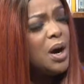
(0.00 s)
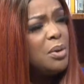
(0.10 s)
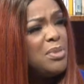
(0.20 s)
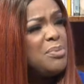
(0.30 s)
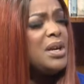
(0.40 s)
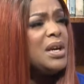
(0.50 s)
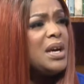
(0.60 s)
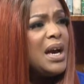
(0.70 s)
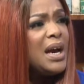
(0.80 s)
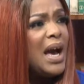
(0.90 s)
maybe
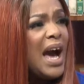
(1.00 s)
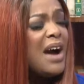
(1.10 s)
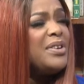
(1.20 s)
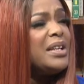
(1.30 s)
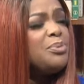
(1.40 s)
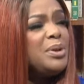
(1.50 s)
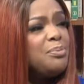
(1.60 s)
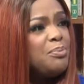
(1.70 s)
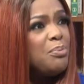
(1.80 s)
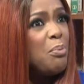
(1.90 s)
have a little bit
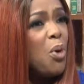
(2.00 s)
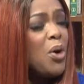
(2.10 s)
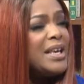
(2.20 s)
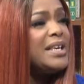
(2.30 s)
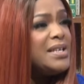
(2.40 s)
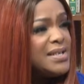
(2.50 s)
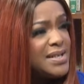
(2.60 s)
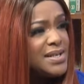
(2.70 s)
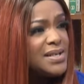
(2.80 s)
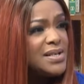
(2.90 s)
more
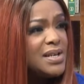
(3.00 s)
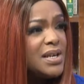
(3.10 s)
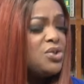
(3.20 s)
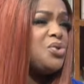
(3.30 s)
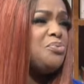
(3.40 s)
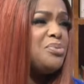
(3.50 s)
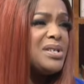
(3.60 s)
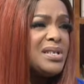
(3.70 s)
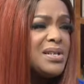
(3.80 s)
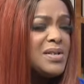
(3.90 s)
ease in doing
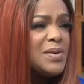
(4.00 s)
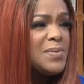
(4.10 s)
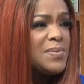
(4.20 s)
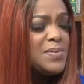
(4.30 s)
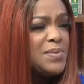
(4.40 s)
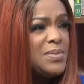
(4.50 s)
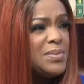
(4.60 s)
business? Okay.